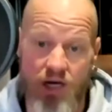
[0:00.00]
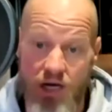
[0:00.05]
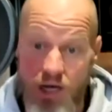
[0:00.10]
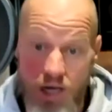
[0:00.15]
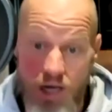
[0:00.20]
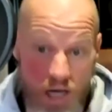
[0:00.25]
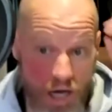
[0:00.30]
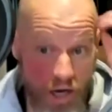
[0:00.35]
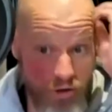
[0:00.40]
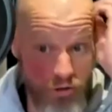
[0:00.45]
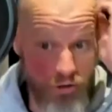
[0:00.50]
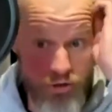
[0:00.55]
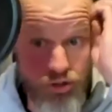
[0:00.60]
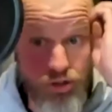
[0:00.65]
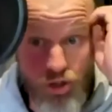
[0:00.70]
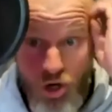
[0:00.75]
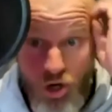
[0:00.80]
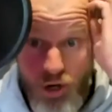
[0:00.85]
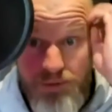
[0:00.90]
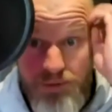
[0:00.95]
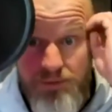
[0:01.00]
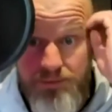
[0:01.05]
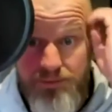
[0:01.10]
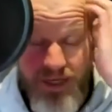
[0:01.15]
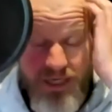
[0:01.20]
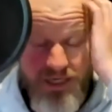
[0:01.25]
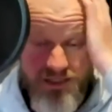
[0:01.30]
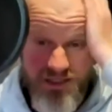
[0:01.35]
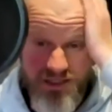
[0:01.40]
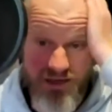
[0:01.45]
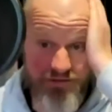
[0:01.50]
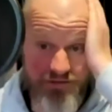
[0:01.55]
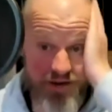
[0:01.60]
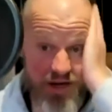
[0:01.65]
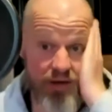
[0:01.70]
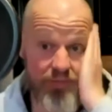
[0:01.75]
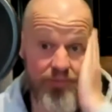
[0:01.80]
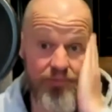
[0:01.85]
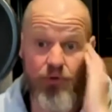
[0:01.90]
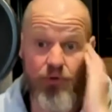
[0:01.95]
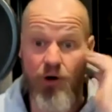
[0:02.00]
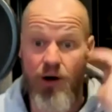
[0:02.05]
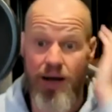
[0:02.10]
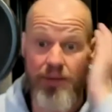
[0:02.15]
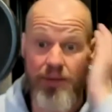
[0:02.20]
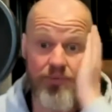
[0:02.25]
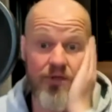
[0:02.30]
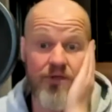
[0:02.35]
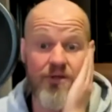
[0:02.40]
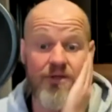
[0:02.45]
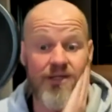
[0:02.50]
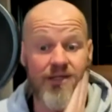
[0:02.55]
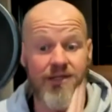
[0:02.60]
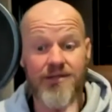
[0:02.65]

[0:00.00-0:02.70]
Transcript: of learn on the job and pick stuff up? What happened?